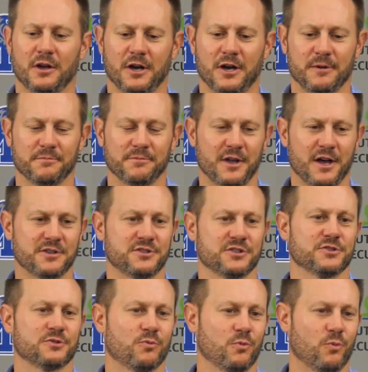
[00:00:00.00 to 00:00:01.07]
um, not
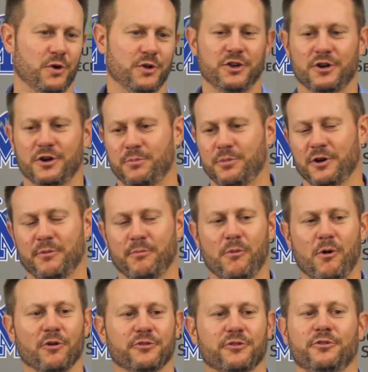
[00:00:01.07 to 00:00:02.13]
just one year, but a
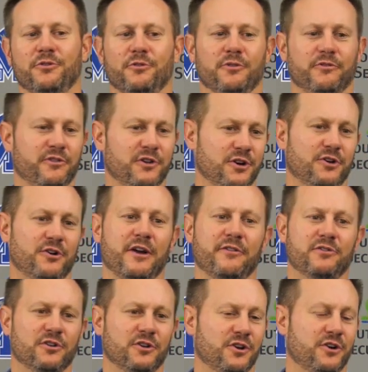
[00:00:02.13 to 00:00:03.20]
multitude of year
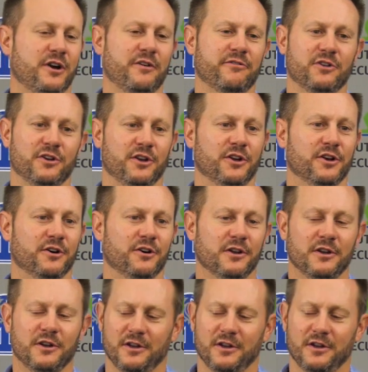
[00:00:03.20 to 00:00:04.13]
after year after year.